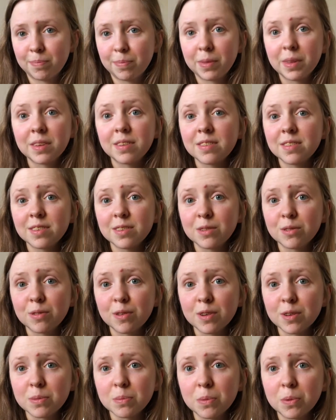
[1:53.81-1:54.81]
This is the
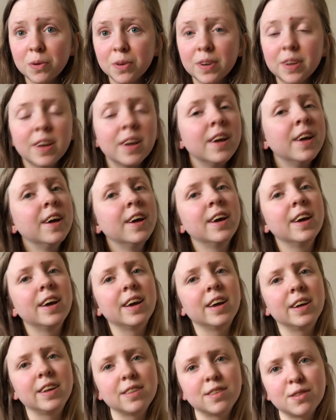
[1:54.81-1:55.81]
first book.
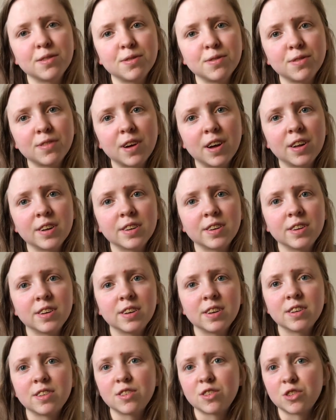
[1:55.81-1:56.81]
It's a
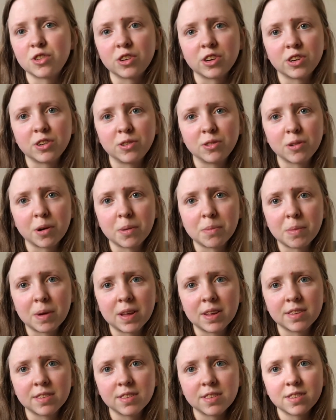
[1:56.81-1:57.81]
fun historical
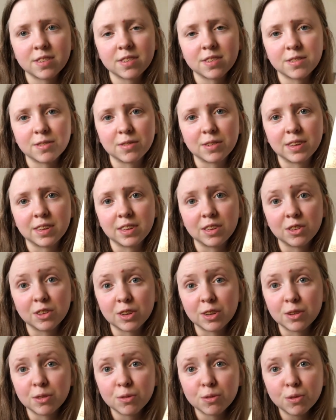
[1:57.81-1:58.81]
romance. Really
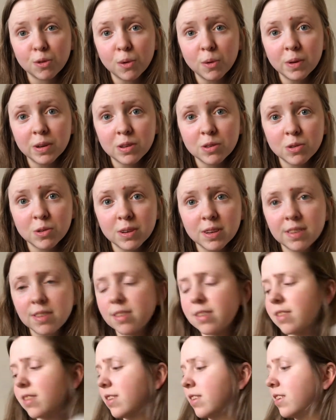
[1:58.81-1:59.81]
looking forward to it.